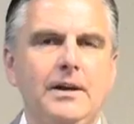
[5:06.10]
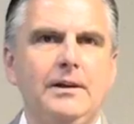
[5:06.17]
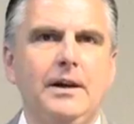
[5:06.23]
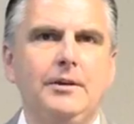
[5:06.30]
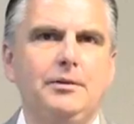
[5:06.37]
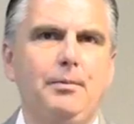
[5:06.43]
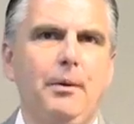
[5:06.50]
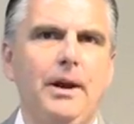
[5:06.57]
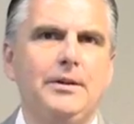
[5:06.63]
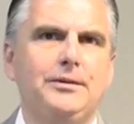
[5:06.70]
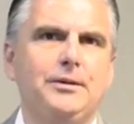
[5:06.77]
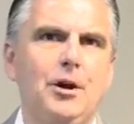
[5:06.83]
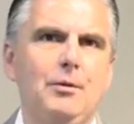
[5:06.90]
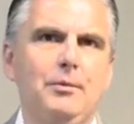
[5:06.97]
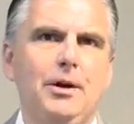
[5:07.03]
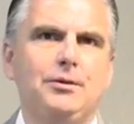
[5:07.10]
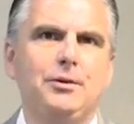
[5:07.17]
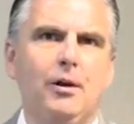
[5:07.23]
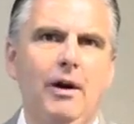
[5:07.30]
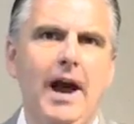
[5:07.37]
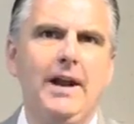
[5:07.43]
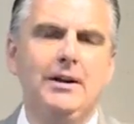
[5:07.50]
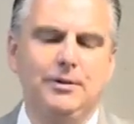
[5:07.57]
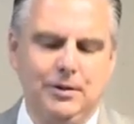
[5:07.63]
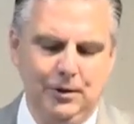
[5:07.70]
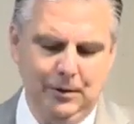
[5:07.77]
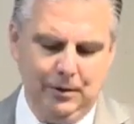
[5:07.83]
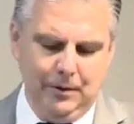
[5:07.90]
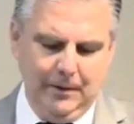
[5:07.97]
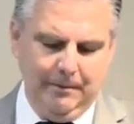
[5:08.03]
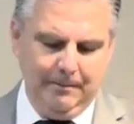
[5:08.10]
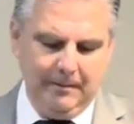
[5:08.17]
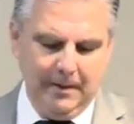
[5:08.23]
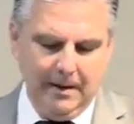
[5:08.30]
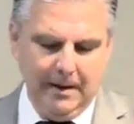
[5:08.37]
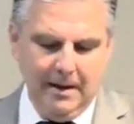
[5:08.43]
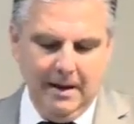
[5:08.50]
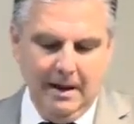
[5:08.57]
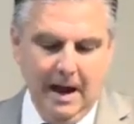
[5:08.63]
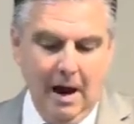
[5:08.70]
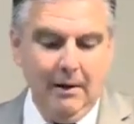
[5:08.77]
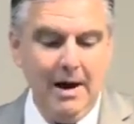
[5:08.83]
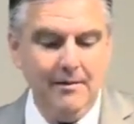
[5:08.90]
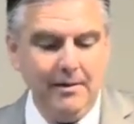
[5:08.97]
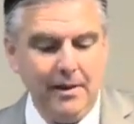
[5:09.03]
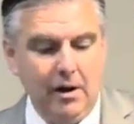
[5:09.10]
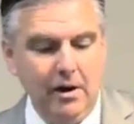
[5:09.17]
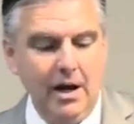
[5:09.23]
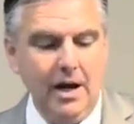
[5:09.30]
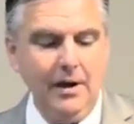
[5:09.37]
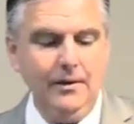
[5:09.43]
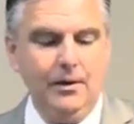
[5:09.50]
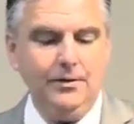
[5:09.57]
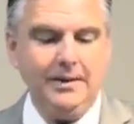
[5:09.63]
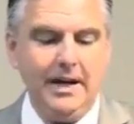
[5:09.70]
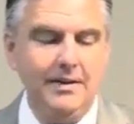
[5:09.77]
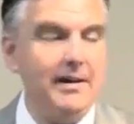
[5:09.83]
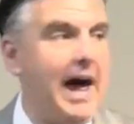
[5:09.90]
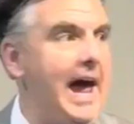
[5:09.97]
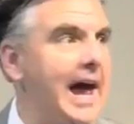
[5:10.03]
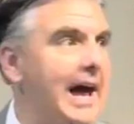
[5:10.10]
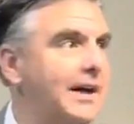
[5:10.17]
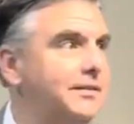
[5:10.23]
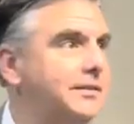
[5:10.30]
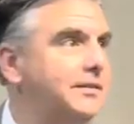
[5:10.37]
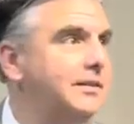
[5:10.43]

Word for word: to express so much gratitude. However, there are others that have asked.